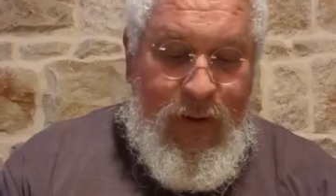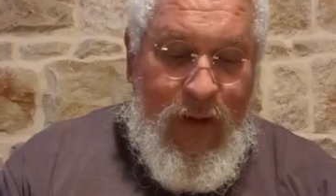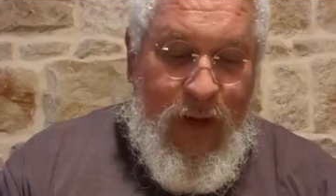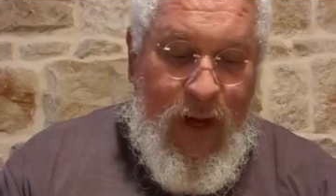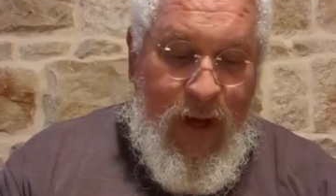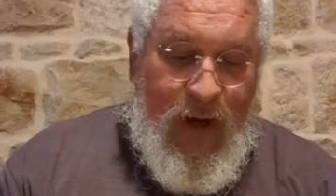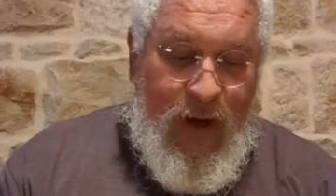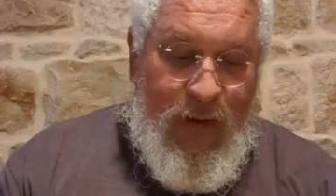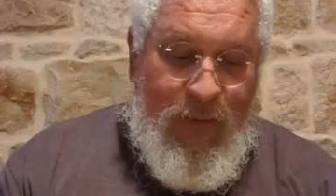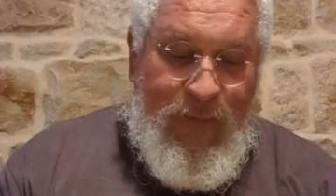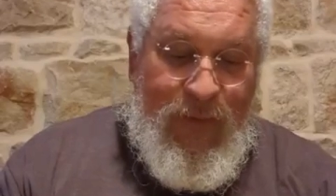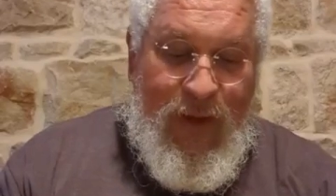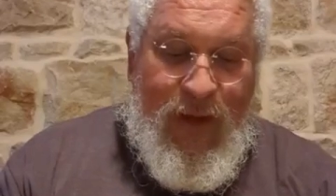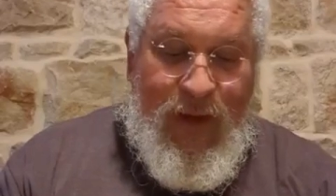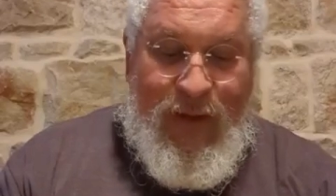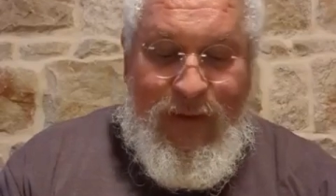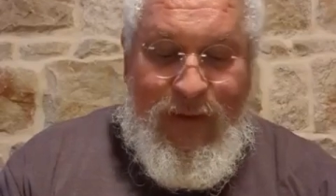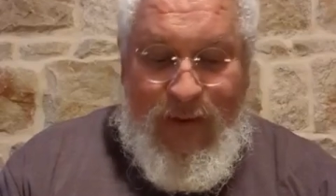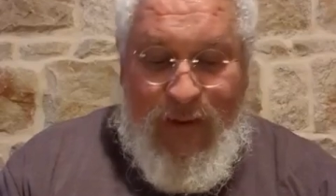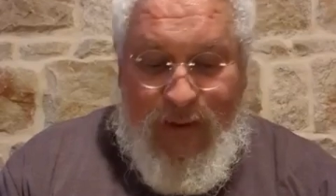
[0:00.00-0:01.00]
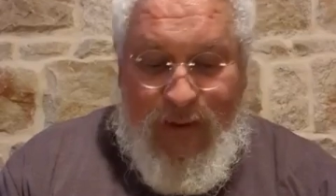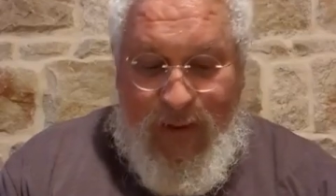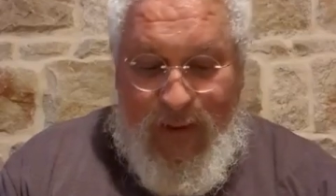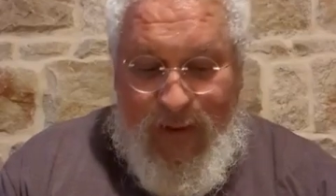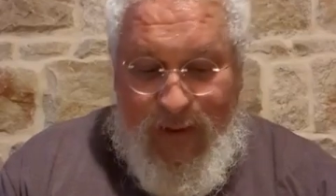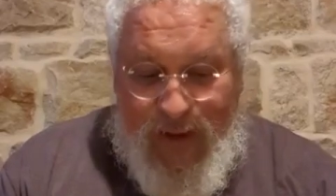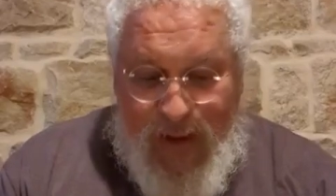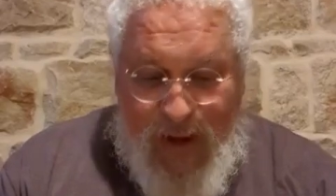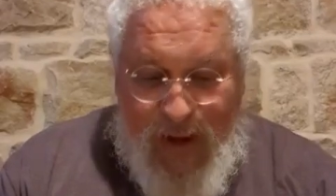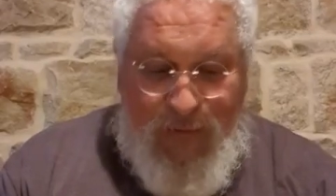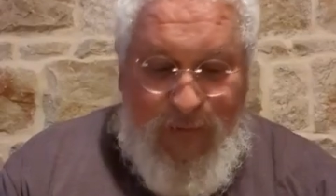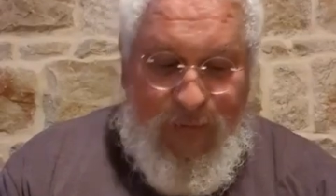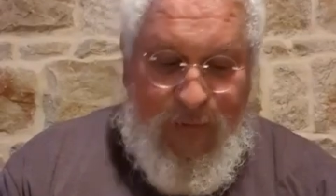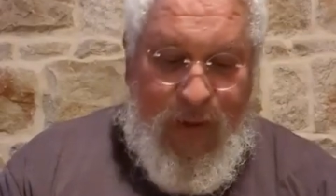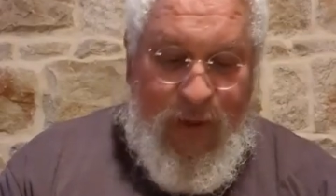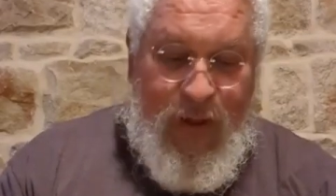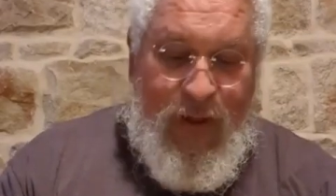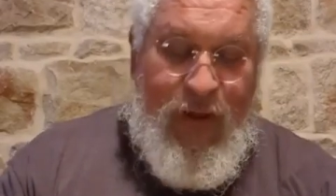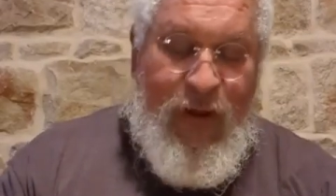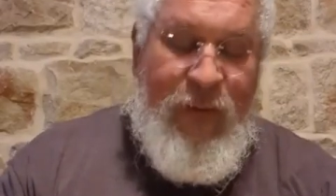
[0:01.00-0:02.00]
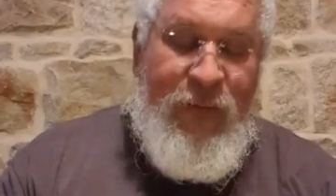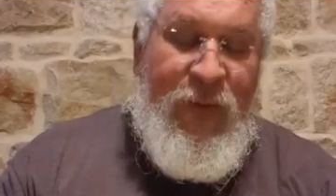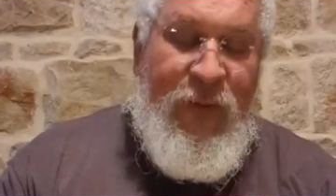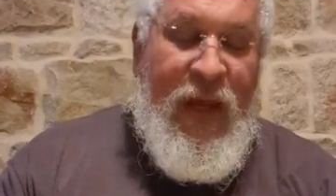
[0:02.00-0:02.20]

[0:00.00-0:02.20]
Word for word: um, nafik